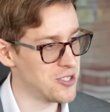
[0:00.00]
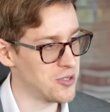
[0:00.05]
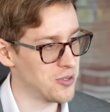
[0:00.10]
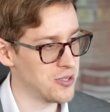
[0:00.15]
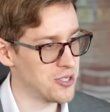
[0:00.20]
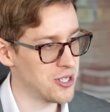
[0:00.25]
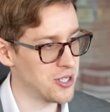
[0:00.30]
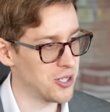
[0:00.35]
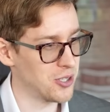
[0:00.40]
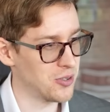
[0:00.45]
Your
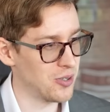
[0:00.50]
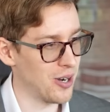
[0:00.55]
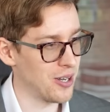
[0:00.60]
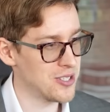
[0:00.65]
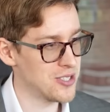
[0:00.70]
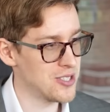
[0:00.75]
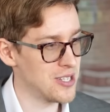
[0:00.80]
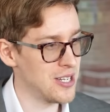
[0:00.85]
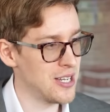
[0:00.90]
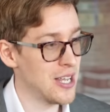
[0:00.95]

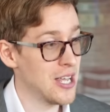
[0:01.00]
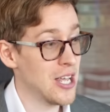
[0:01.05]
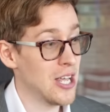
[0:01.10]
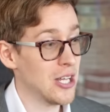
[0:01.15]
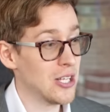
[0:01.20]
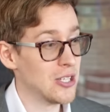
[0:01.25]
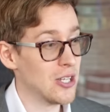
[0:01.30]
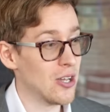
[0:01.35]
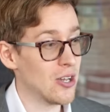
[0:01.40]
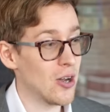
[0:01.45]
generosity
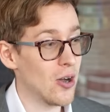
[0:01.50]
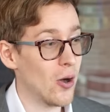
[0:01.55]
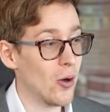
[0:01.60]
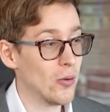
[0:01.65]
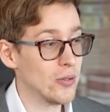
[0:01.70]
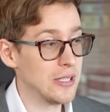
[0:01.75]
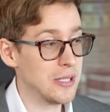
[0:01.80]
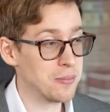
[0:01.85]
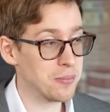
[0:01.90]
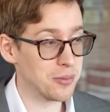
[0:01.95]
not
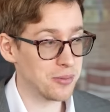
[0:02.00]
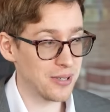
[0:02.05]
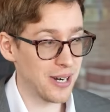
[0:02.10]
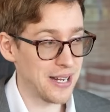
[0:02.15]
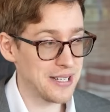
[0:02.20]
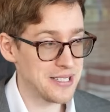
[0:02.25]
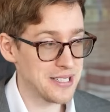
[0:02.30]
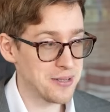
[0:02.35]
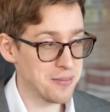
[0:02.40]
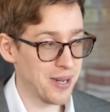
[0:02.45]
only
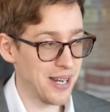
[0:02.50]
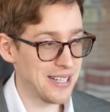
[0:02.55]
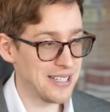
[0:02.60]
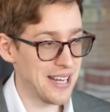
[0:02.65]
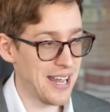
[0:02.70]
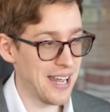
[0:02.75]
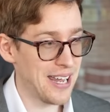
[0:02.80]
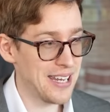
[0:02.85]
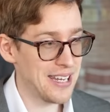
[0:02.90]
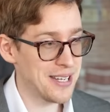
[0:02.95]
brightened my
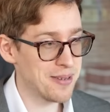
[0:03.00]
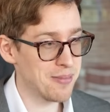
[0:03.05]
day,